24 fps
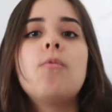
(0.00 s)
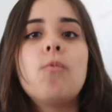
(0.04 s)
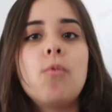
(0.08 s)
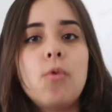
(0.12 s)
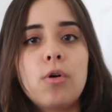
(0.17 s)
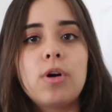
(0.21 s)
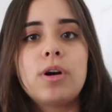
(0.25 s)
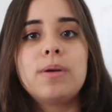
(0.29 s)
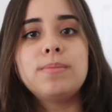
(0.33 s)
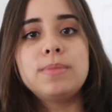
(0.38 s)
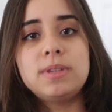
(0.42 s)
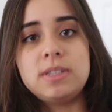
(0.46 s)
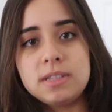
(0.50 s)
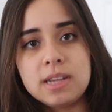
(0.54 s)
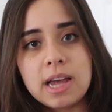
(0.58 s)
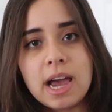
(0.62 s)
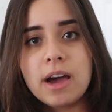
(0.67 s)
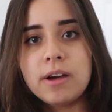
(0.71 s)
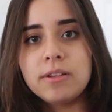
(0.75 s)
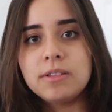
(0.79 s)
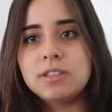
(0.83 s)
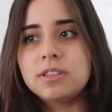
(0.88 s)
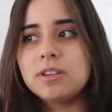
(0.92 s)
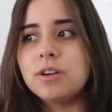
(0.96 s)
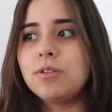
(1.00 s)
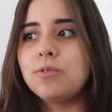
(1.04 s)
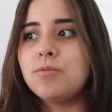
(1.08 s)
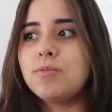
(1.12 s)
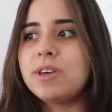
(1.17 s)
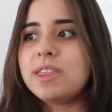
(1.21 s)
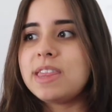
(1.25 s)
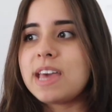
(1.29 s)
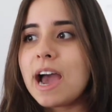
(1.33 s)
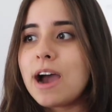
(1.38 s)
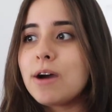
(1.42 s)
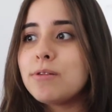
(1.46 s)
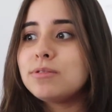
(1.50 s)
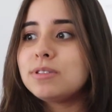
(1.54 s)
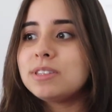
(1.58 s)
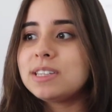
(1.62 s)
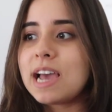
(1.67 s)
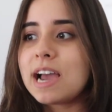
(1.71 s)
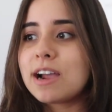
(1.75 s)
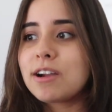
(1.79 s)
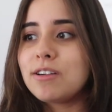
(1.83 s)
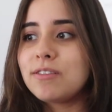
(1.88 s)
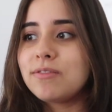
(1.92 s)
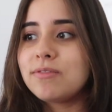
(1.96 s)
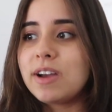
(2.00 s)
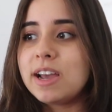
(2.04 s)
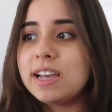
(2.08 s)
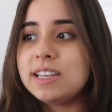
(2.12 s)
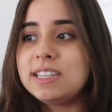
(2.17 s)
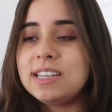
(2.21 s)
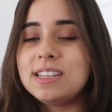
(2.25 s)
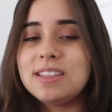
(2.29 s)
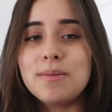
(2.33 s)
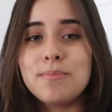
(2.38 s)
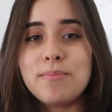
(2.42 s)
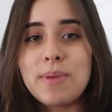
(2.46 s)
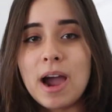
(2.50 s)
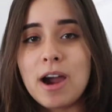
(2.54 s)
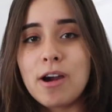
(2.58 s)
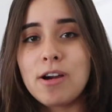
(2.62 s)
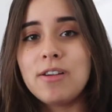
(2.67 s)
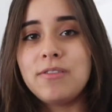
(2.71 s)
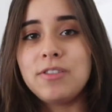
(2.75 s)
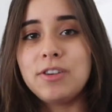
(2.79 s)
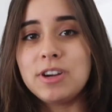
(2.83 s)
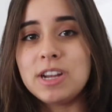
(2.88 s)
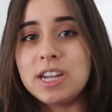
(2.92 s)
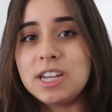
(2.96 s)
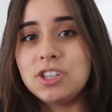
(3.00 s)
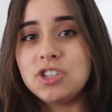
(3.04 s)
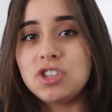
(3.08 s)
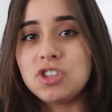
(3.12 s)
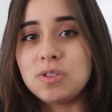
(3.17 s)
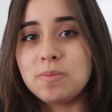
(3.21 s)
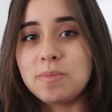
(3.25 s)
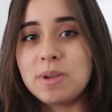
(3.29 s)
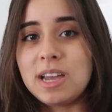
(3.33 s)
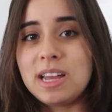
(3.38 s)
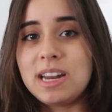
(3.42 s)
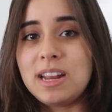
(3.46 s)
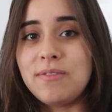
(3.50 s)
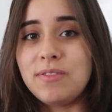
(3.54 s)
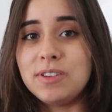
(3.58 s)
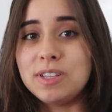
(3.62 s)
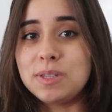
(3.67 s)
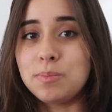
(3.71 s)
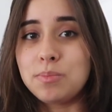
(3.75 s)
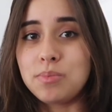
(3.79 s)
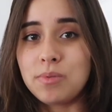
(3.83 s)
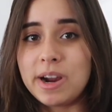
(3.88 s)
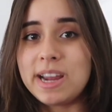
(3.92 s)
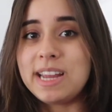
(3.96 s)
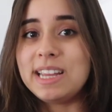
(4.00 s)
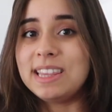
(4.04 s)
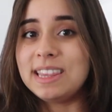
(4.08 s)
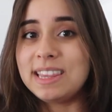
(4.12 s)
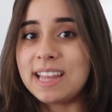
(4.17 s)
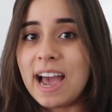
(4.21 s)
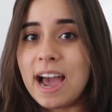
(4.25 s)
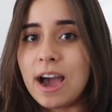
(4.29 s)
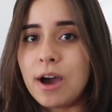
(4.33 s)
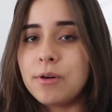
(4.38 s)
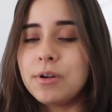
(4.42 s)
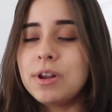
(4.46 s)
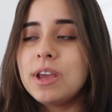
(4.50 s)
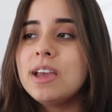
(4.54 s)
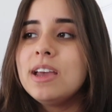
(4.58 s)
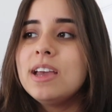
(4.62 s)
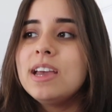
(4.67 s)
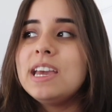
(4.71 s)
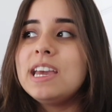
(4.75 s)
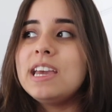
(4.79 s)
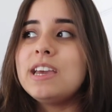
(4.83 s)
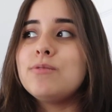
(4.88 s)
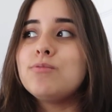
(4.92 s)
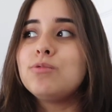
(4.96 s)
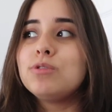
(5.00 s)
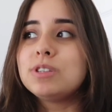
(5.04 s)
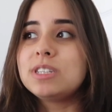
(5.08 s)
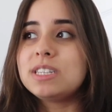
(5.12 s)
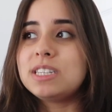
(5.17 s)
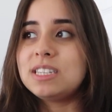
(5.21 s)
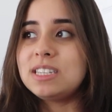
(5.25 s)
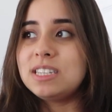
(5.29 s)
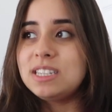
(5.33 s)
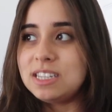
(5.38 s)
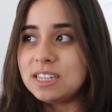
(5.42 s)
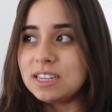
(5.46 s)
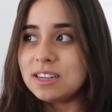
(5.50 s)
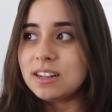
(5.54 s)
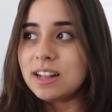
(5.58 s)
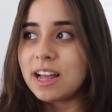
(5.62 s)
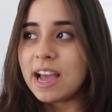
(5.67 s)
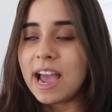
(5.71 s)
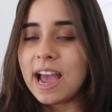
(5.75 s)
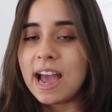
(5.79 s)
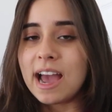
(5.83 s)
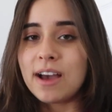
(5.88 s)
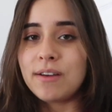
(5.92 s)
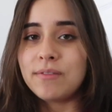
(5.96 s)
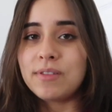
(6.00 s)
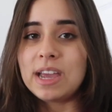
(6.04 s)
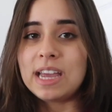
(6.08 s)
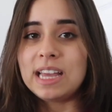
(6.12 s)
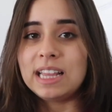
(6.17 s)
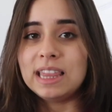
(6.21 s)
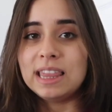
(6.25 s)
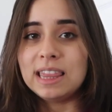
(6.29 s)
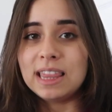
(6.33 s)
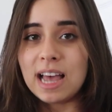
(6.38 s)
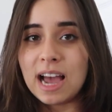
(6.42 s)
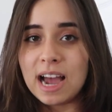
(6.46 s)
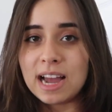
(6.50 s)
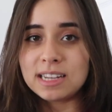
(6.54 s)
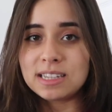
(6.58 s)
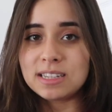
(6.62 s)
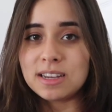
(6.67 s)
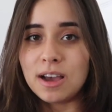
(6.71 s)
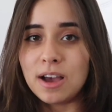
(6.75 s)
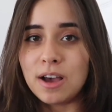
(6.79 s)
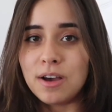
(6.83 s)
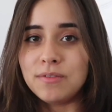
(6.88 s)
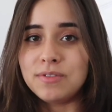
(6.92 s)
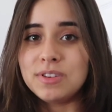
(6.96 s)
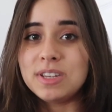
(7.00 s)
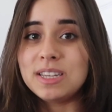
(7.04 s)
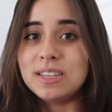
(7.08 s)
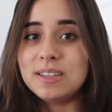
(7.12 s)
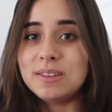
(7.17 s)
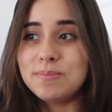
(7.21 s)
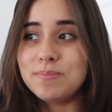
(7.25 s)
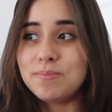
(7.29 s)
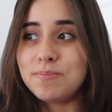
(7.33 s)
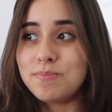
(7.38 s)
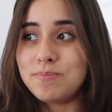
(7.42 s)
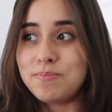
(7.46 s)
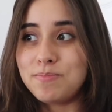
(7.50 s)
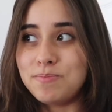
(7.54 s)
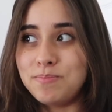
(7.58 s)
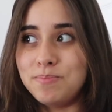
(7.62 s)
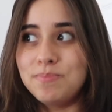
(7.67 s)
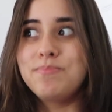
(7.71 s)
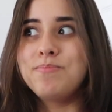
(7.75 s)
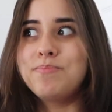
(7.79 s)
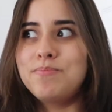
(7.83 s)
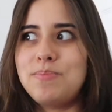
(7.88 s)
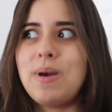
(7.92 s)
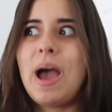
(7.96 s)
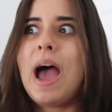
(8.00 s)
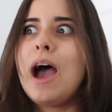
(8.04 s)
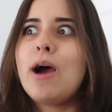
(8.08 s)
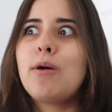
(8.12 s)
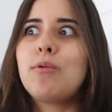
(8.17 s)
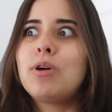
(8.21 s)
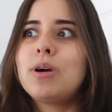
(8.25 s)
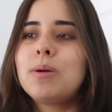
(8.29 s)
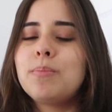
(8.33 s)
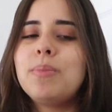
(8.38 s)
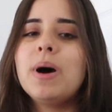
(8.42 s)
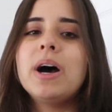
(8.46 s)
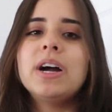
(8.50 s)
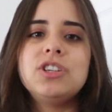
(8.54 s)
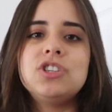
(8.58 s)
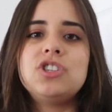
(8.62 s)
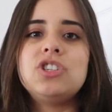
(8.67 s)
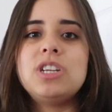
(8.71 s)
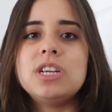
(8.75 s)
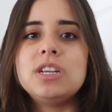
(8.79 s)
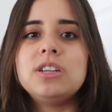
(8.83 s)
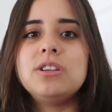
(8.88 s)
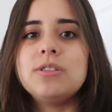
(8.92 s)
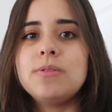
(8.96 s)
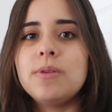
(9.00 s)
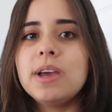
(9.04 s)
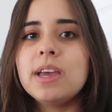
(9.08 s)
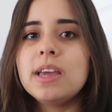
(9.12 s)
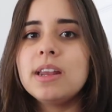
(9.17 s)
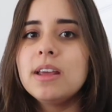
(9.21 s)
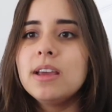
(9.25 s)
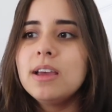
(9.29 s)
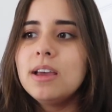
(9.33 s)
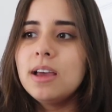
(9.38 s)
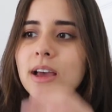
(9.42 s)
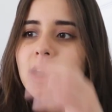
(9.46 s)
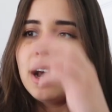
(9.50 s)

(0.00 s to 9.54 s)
warm sound. So without sacrificing the power of your instrument, if it's bright and loud, it will still have a lot of power punched into it.